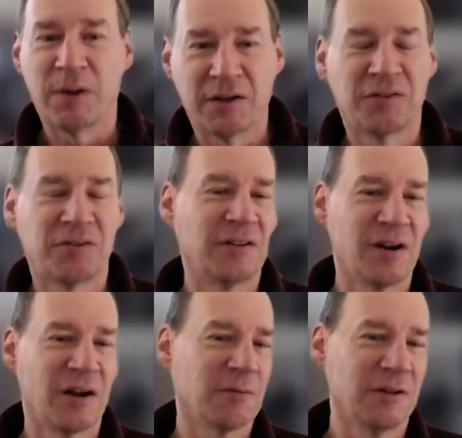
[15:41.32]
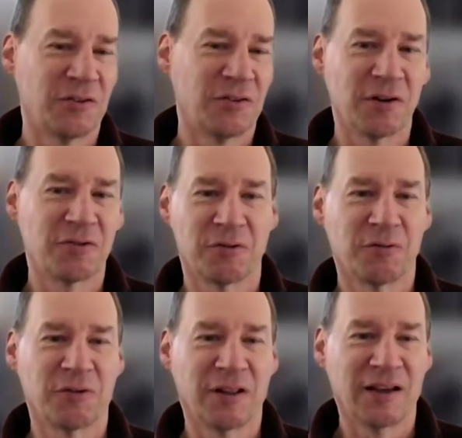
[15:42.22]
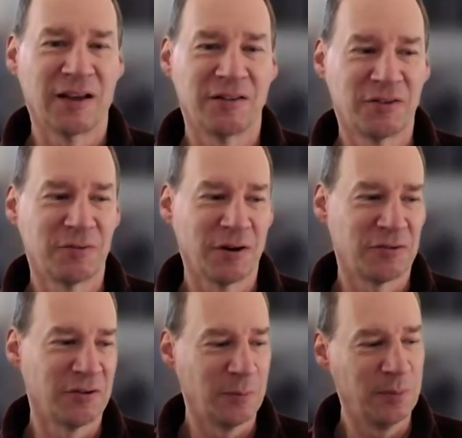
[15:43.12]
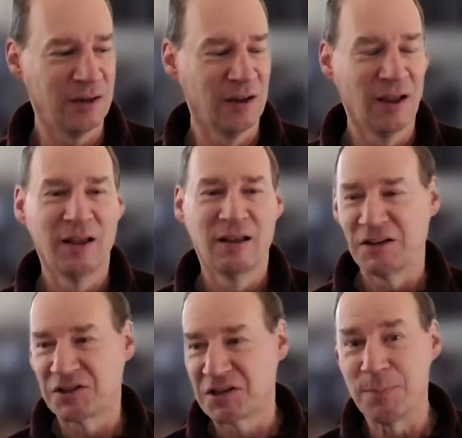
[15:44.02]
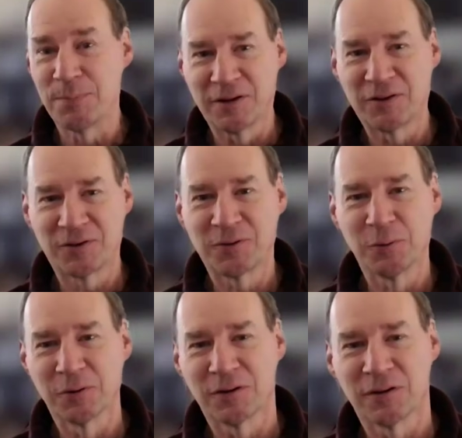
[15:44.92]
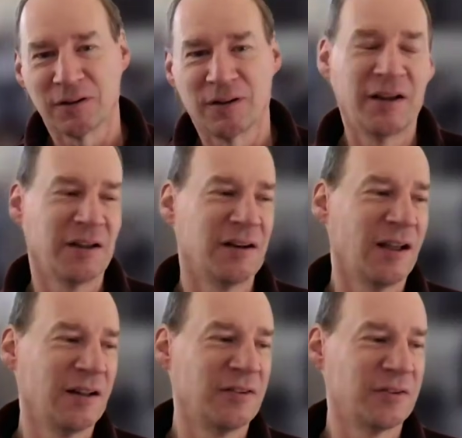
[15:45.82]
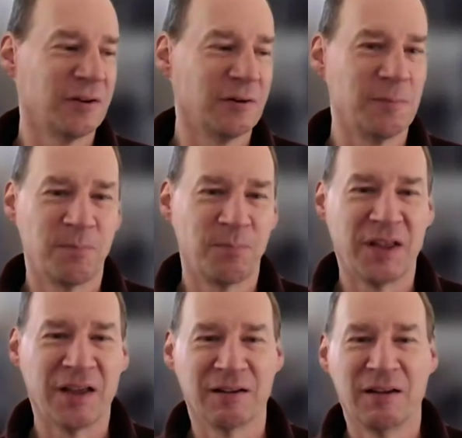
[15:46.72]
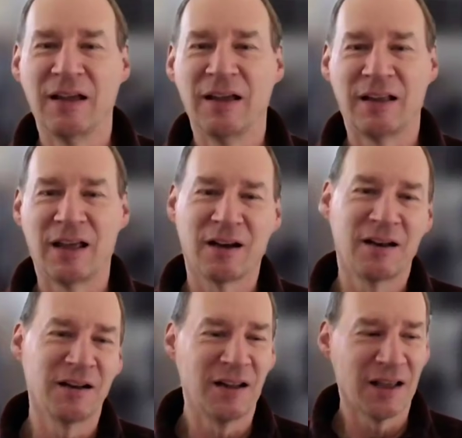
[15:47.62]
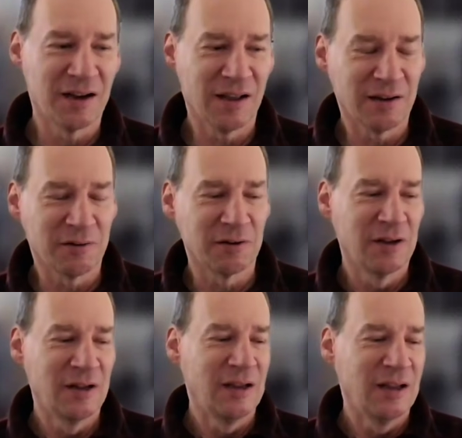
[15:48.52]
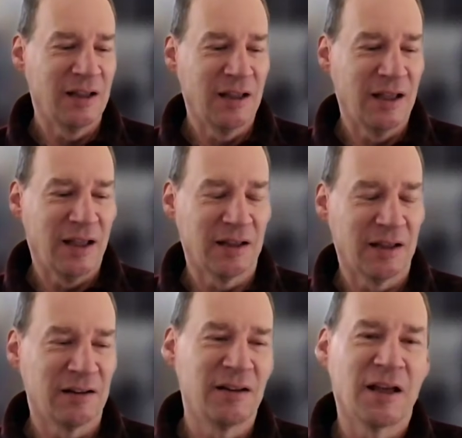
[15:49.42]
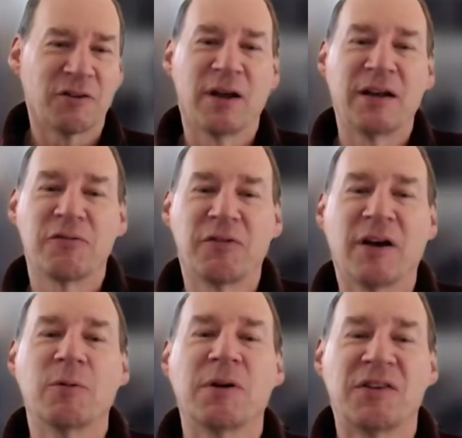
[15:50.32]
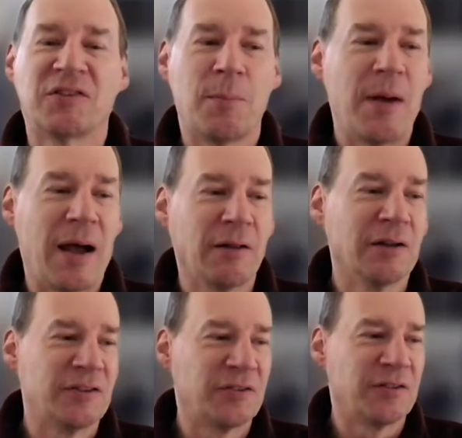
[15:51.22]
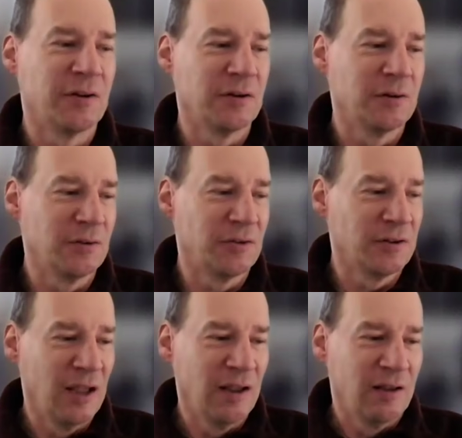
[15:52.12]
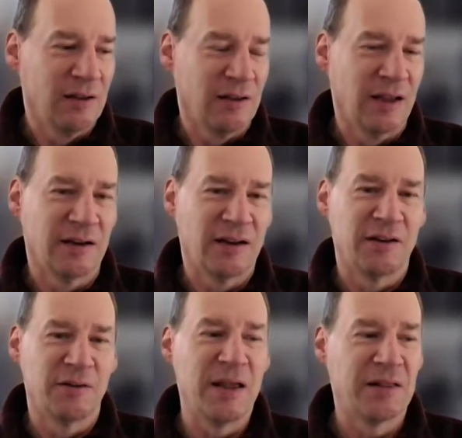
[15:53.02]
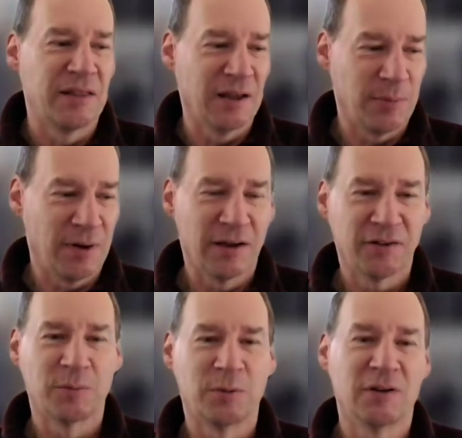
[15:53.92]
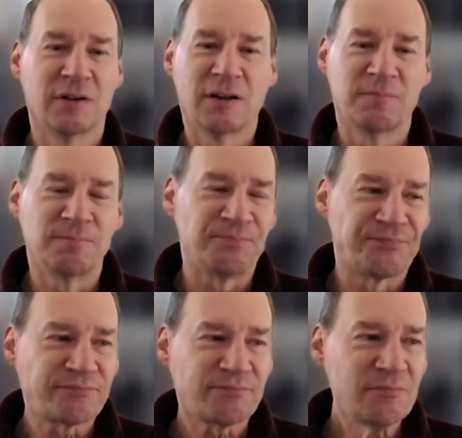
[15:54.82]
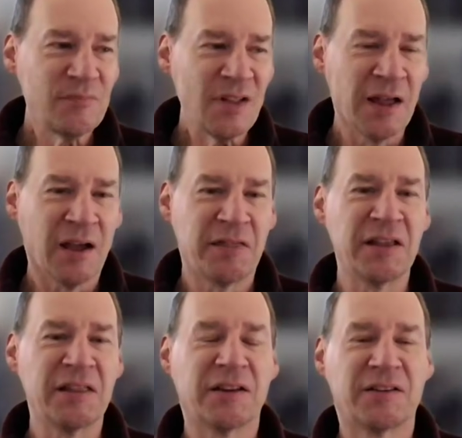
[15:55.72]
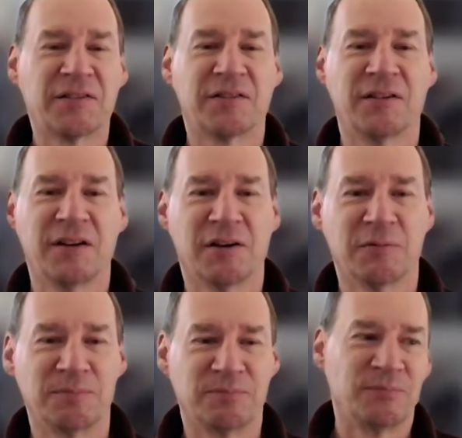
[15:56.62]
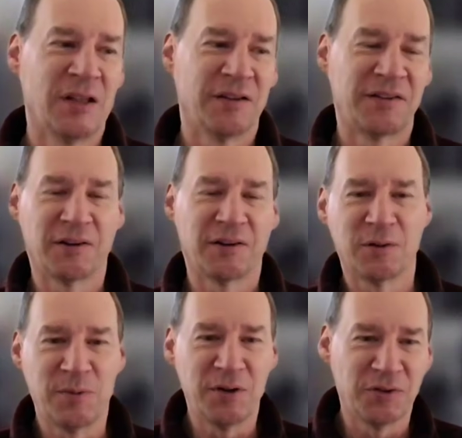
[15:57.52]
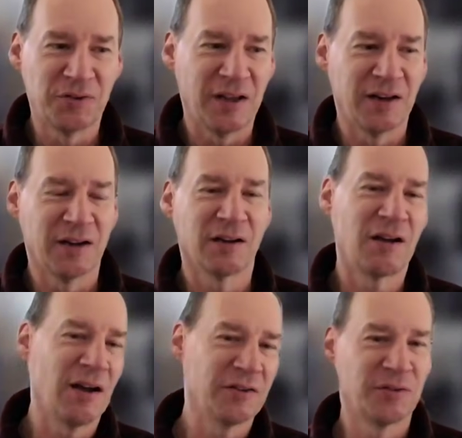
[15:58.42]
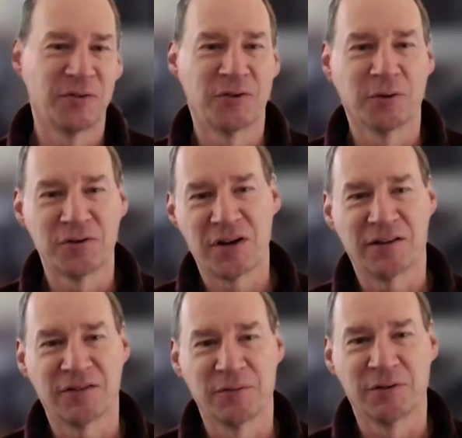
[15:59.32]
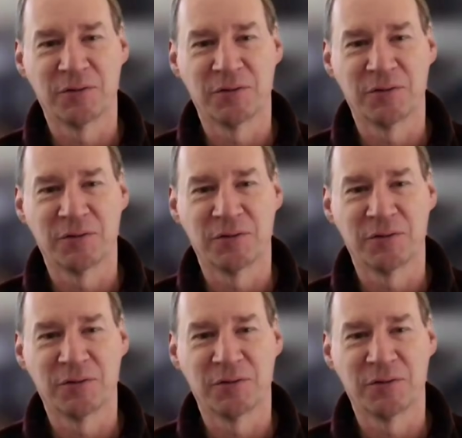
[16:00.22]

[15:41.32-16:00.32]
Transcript: because it's not really structured for that. It's structured to cheaply stored. And and so yeah, get it in, get it out. And yeah, trying to find ways to balance those and make that possible. And I think that's, seldom used data, cost of storage, cost